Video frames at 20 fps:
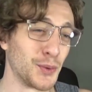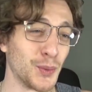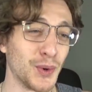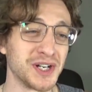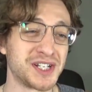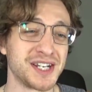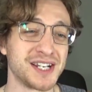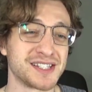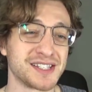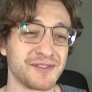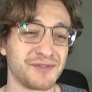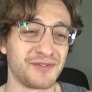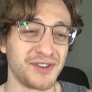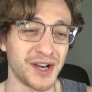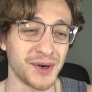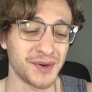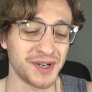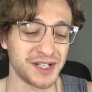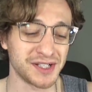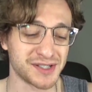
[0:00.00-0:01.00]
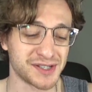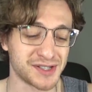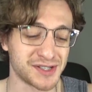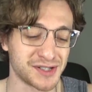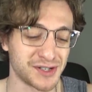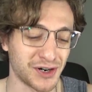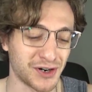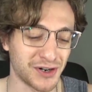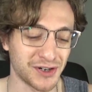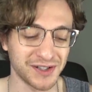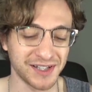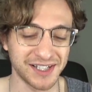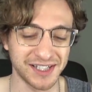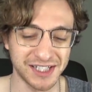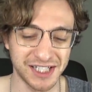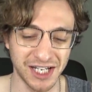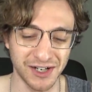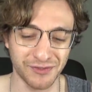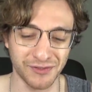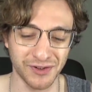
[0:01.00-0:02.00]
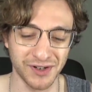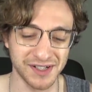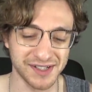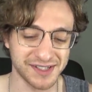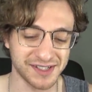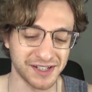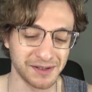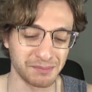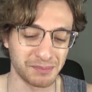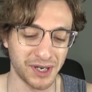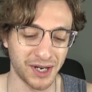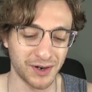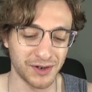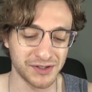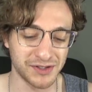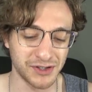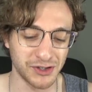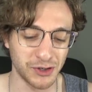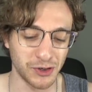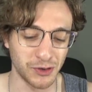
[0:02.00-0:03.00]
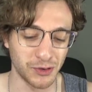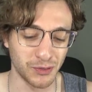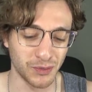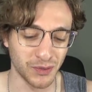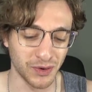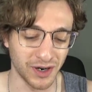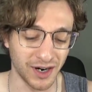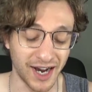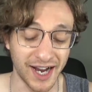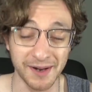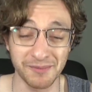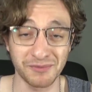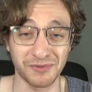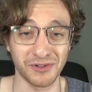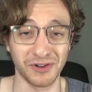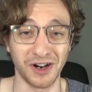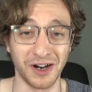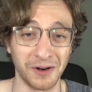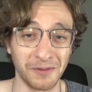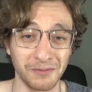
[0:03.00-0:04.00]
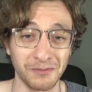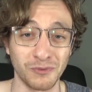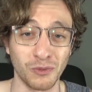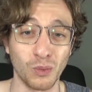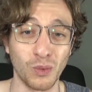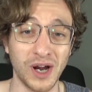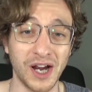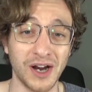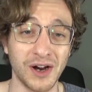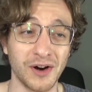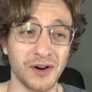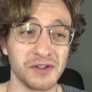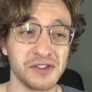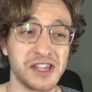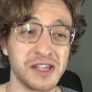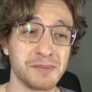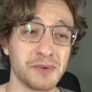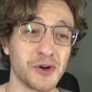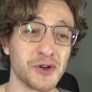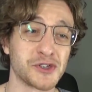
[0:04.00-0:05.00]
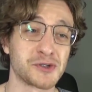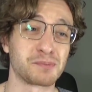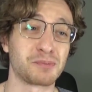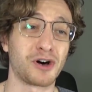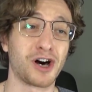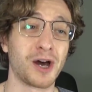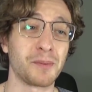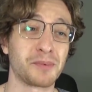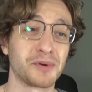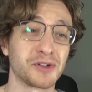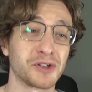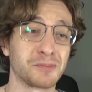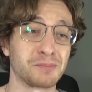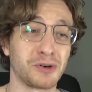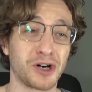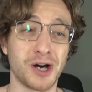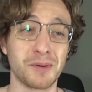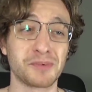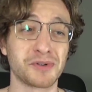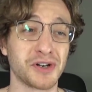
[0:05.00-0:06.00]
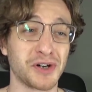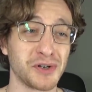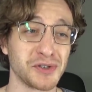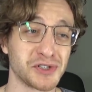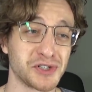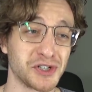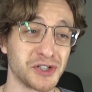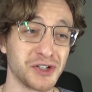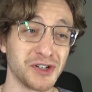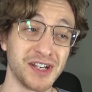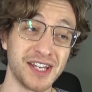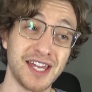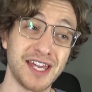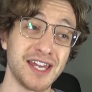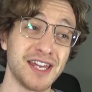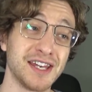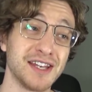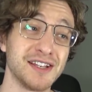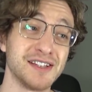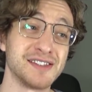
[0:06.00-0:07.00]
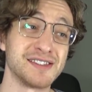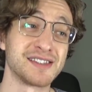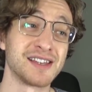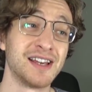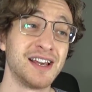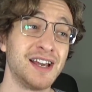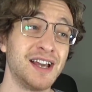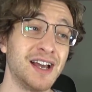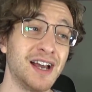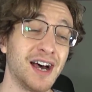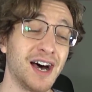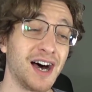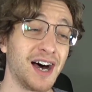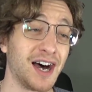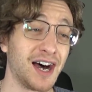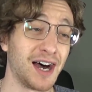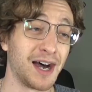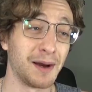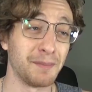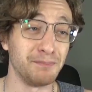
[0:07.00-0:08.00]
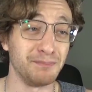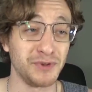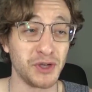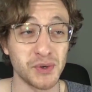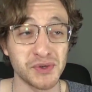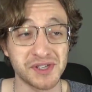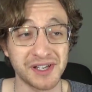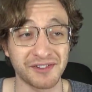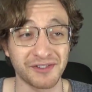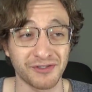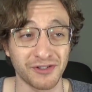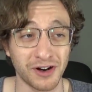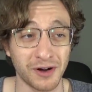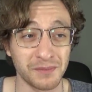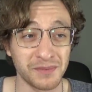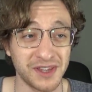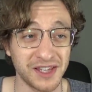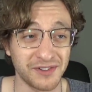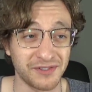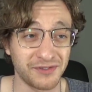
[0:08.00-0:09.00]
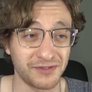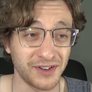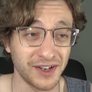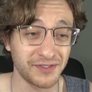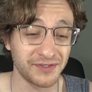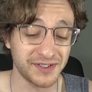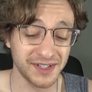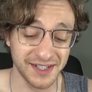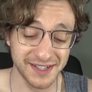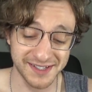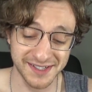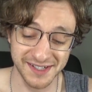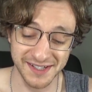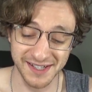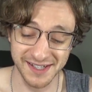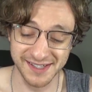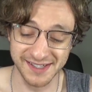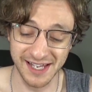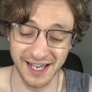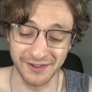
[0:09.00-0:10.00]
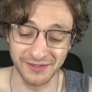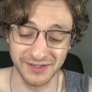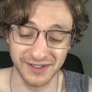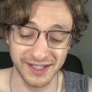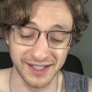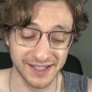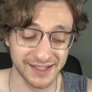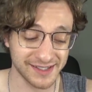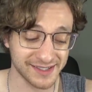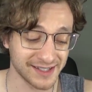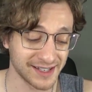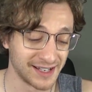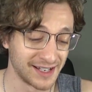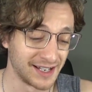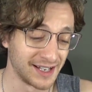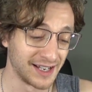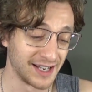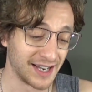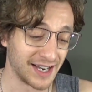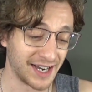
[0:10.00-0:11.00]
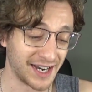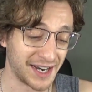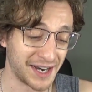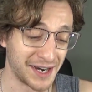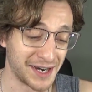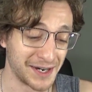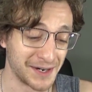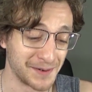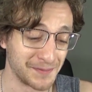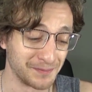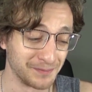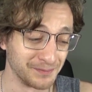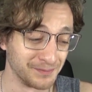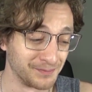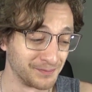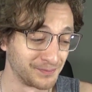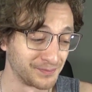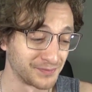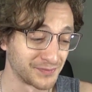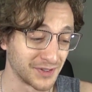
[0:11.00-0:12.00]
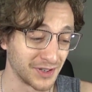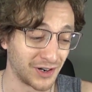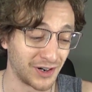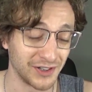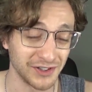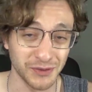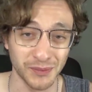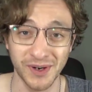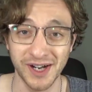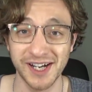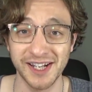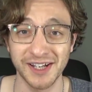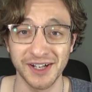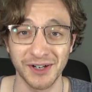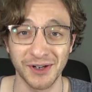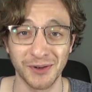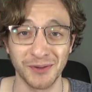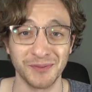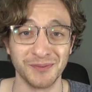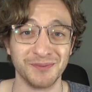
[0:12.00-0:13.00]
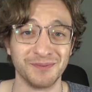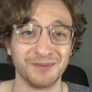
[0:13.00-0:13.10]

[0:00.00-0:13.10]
which is a very startling difference compared to where I'm from, where the most popular pop culture is music from the 50s to the 70s on the radio.